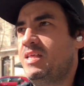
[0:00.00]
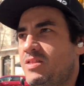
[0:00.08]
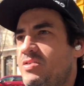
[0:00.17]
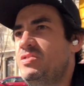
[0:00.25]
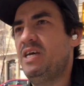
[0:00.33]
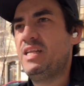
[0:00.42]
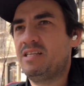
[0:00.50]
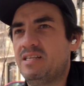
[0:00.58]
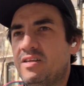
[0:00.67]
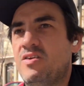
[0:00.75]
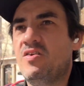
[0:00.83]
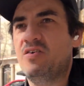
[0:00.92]
there's set
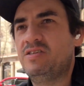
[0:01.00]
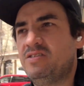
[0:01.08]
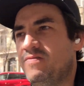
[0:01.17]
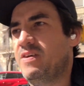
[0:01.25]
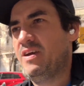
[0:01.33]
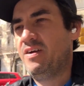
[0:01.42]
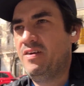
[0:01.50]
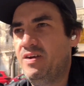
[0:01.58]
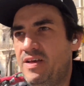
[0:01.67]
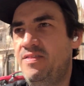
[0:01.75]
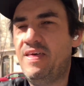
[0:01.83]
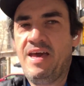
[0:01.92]
currents of air
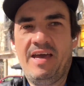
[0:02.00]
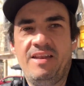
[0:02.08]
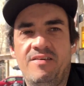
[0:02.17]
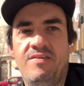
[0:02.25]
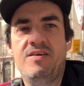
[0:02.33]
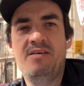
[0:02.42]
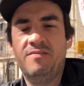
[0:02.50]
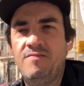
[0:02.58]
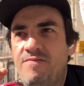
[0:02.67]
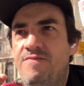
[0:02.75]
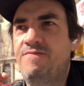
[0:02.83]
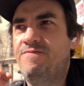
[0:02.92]
that
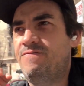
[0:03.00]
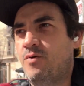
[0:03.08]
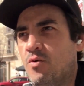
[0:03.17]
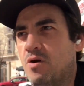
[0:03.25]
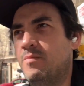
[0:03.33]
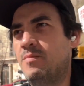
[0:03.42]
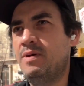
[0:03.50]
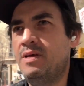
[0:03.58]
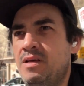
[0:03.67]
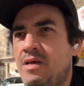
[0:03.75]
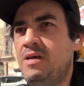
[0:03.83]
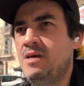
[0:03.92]
form
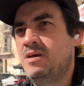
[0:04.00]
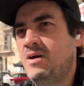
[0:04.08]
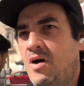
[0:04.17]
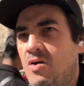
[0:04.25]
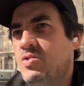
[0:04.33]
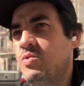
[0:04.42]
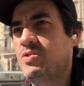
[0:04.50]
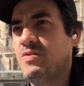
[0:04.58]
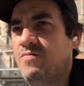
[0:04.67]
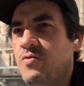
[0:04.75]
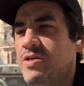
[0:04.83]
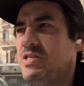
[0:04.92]
all sorts
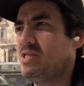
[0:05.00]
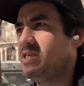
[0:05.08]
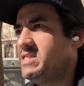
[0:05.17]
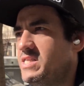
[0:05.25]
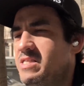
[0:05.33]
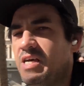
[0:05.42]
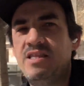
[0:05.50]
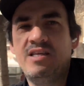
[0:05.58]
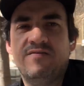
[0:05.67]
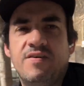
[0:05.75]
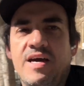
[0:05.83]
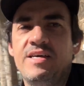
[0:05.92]
of vortices inside the
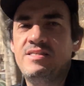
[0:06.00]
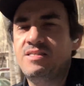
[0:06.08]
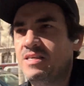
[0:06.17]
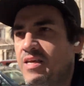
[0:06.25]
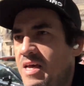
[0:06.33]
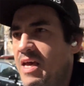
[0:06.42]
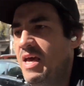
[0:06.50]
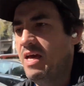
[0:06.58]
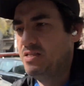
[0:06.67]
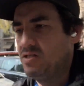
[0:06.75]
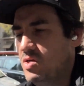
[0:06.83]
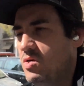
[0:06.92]
device.
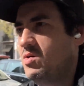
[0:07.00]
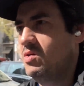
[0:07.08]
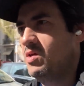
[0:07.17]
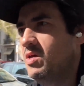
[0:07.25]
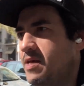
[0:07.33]
And so